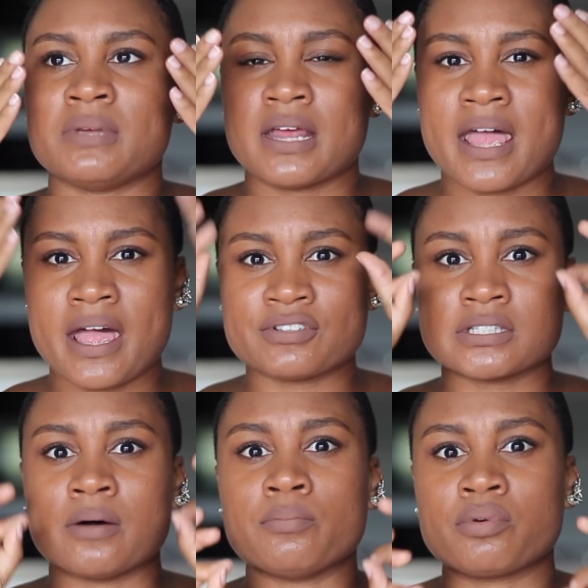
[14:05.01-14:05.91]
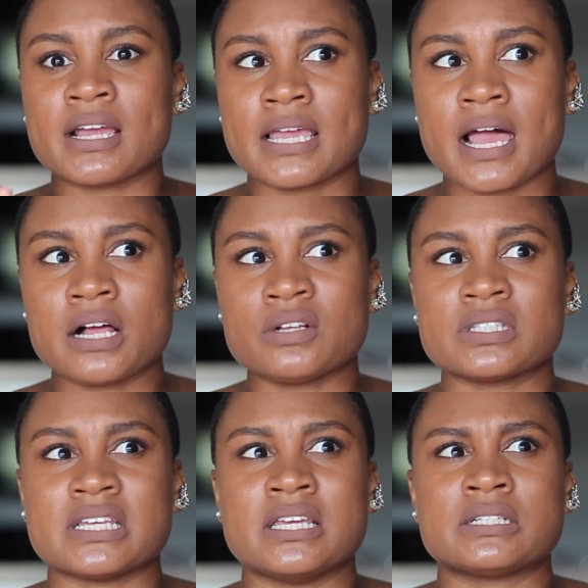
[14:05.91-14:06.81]
me to have some
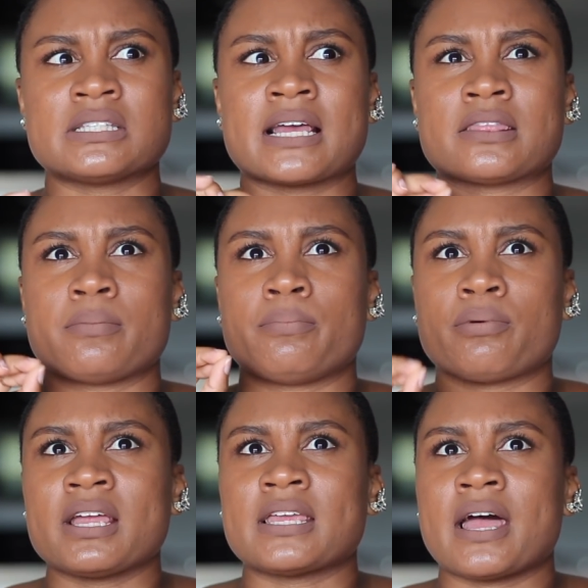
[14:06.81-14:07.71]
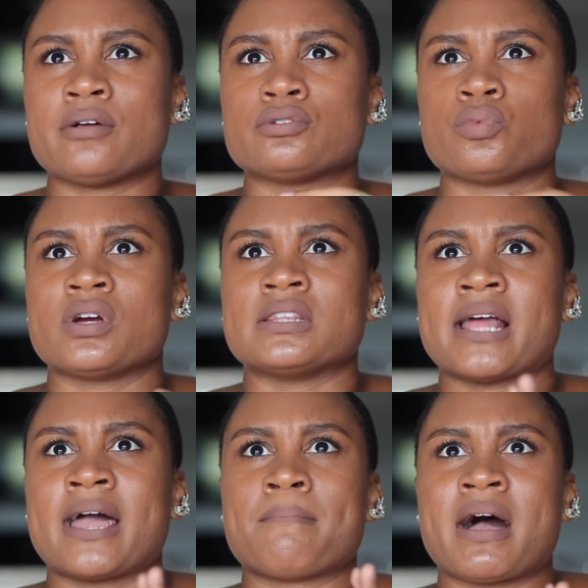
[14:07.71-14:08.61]
breakouts, it was like the breakouts weren't
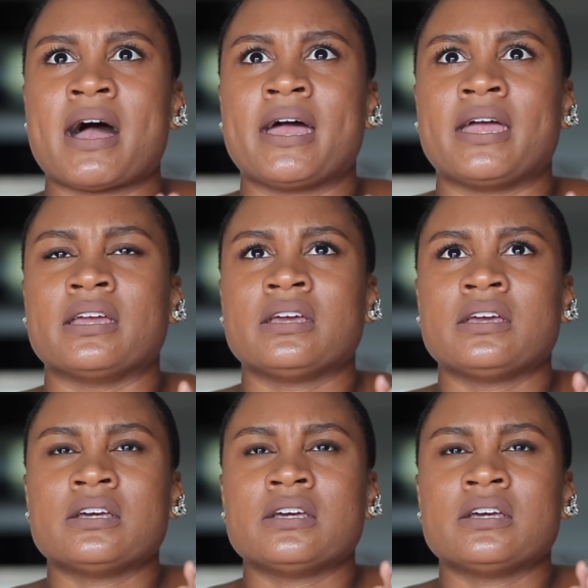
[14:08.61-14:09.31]
like my